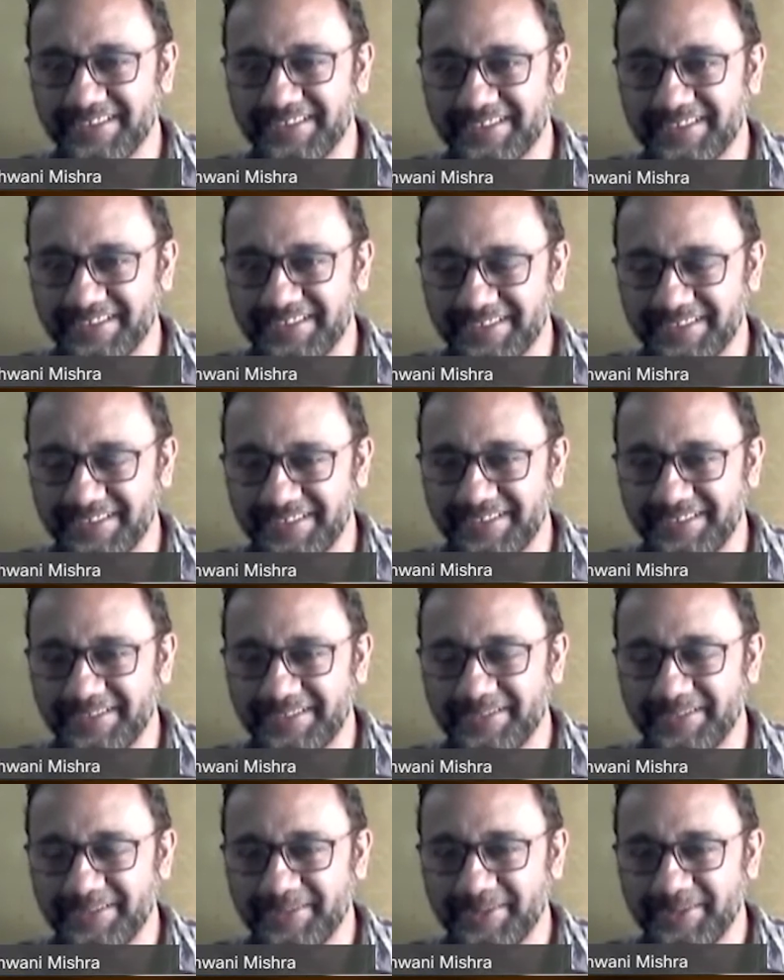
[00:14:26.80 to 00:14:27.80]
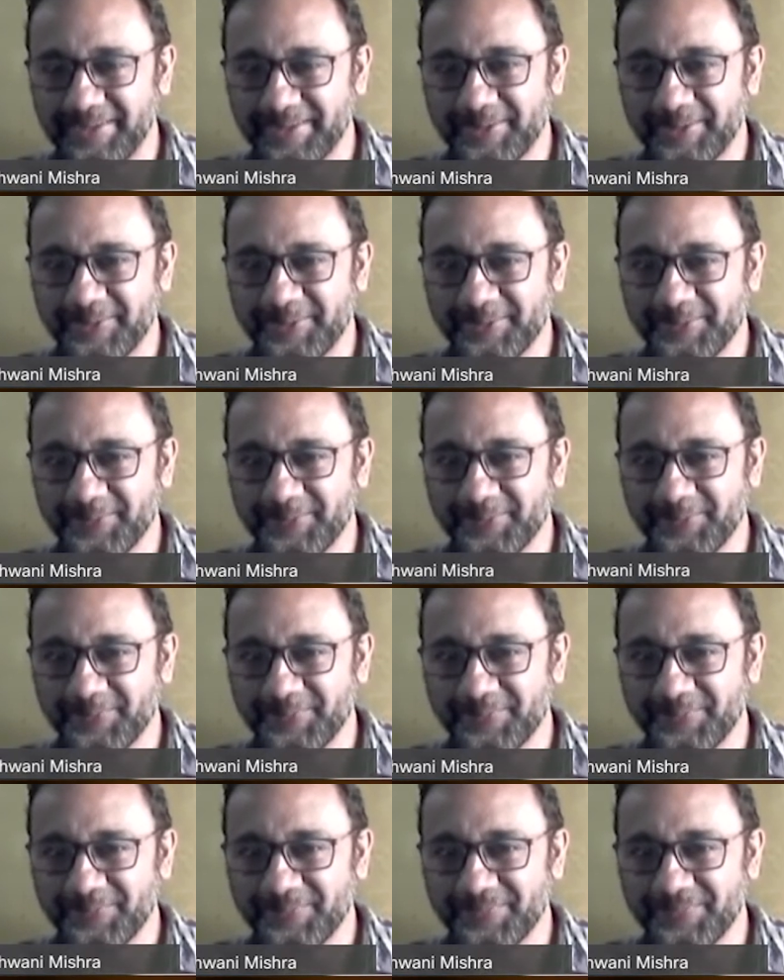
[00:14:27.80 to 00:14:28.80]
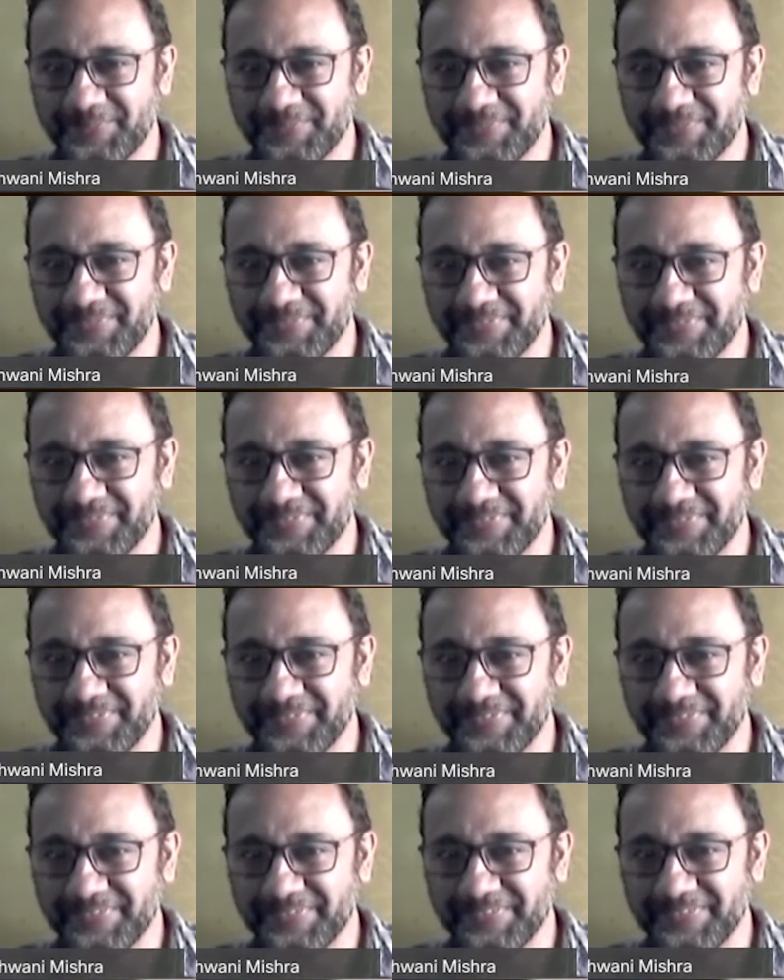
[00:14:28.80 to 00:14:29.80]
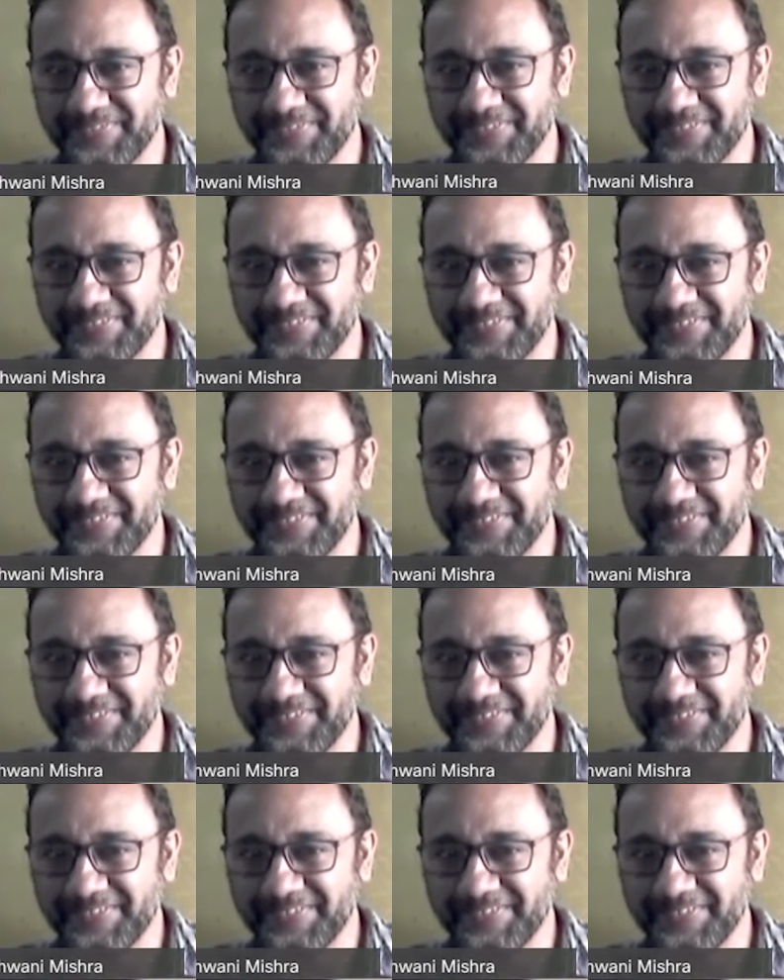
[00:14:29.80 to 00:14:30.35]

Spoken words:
No words are spoken by the person on screen.